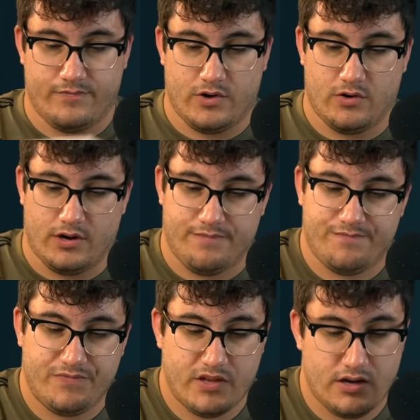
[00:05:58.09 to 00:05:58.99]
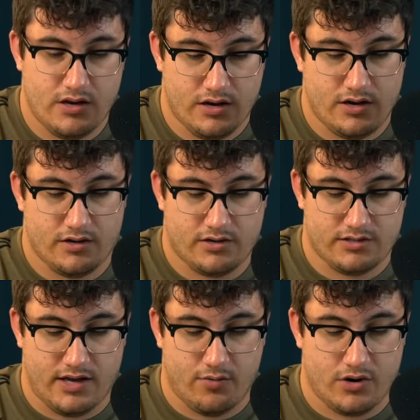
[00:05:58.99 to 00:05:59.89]
Okay. Good, because
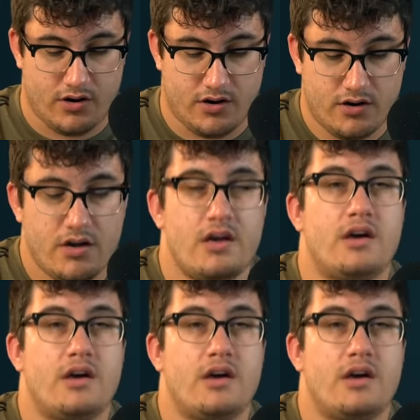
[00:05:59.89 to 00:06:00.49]
that would hurt.